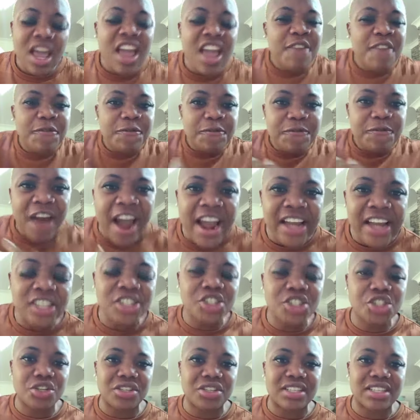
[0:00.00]
And
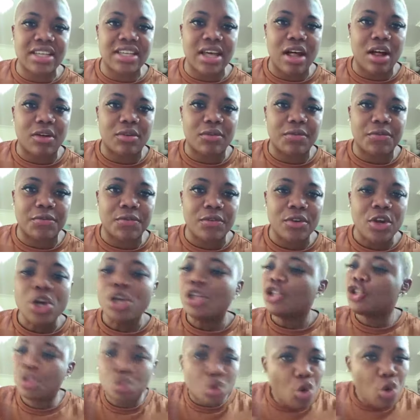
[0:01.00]
find yourself.
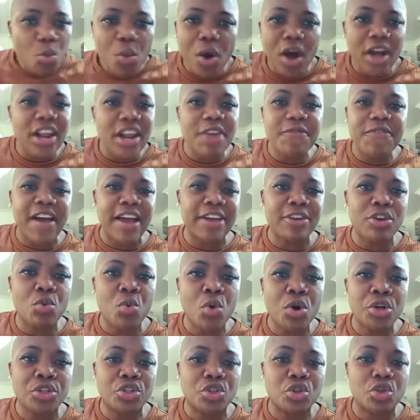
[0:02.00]
Do whatever you
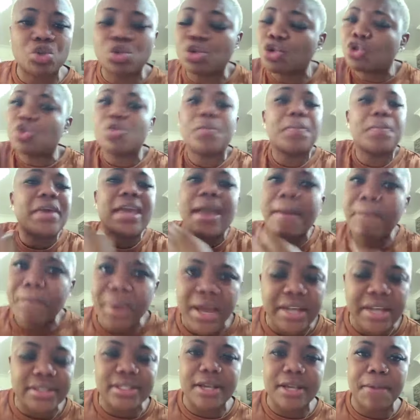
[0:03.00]
want to do to be a
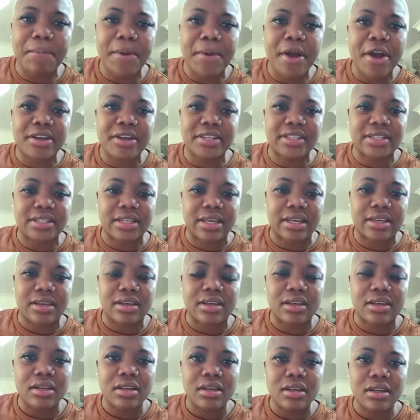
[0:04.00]
better person.
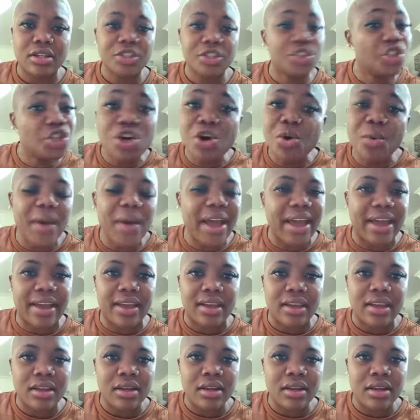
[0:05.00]
Do it.